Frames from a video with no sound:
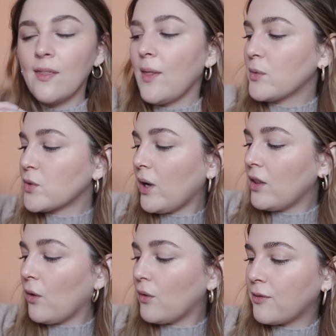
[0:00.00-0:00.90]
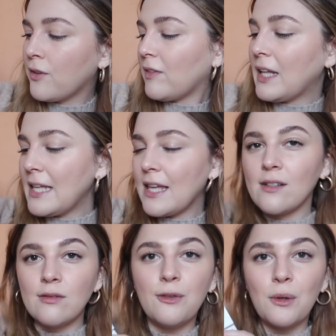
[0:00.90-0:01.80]
there was quite a lot of
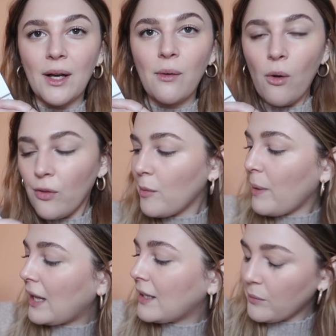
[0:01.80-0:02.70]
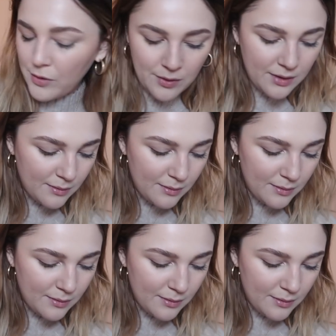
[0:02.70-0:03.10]
flaking and fallout on the palette, which